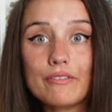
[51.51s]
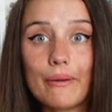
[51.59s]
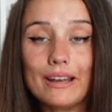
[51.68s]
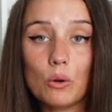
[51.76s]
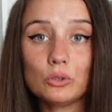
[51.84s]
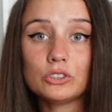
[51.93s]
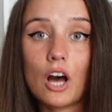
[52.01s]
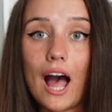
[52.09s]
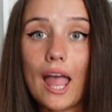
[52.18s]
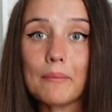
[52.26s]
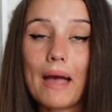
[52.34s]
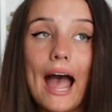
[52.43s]
very long
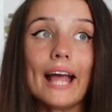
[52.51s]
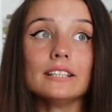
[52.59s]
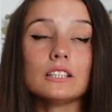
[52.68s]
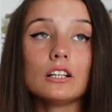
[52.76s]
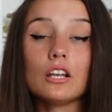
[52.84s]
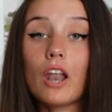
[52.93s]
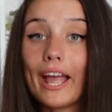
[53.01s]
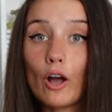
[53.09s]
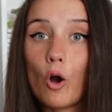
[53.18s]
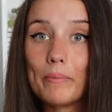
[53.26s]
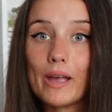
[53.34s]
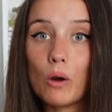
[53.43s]
time and like
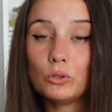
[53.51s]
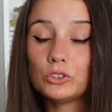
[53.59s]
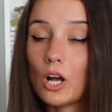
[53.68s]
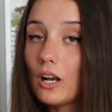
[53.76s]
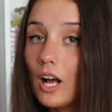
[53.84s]
Hobby Ultra,